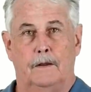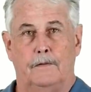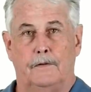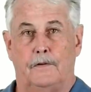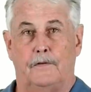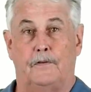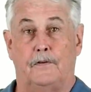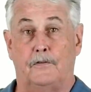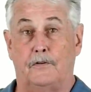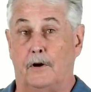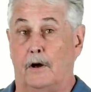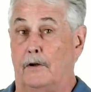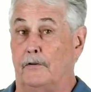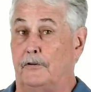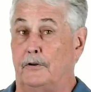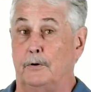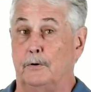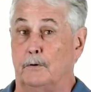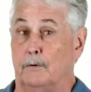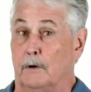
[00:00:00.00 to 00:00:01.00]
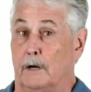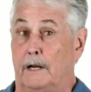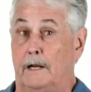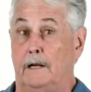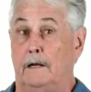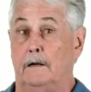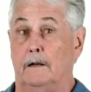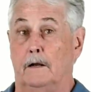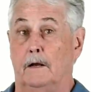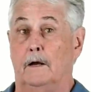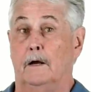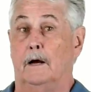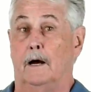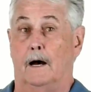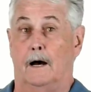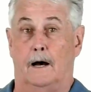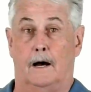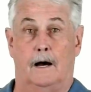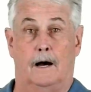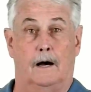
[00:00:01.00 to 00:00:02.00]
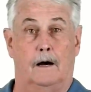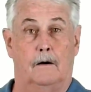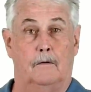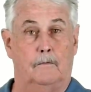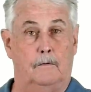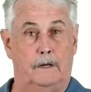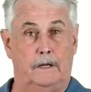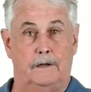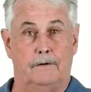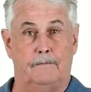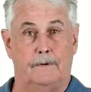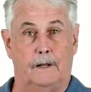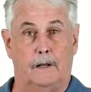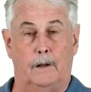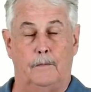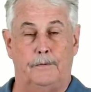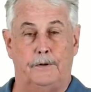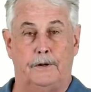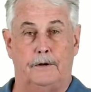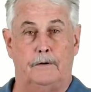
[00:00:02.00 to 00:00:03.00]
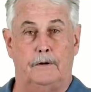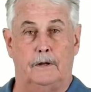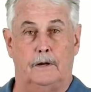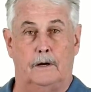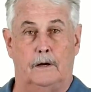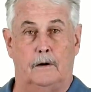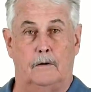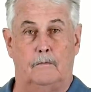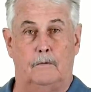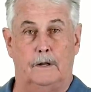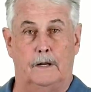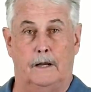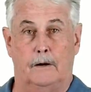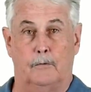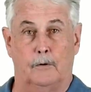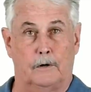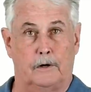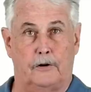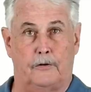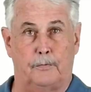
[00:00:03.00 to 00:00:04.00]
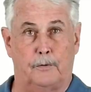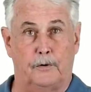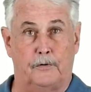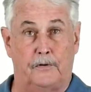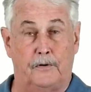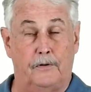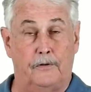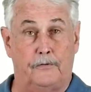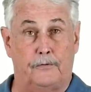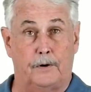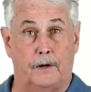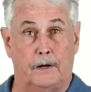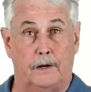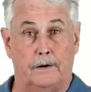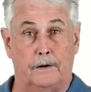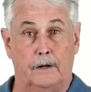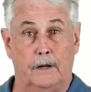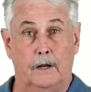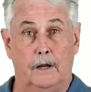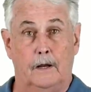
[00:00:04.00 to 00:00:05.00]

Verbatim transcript: This is also great. Uh, we developed it uh, when I worked at Sports Illustrated